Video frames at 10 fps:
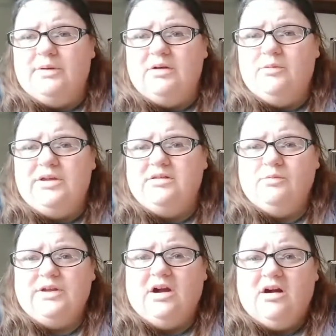but
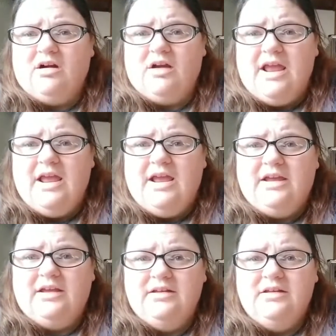we are
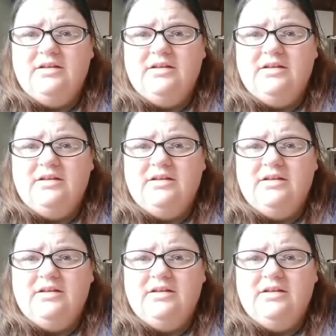a,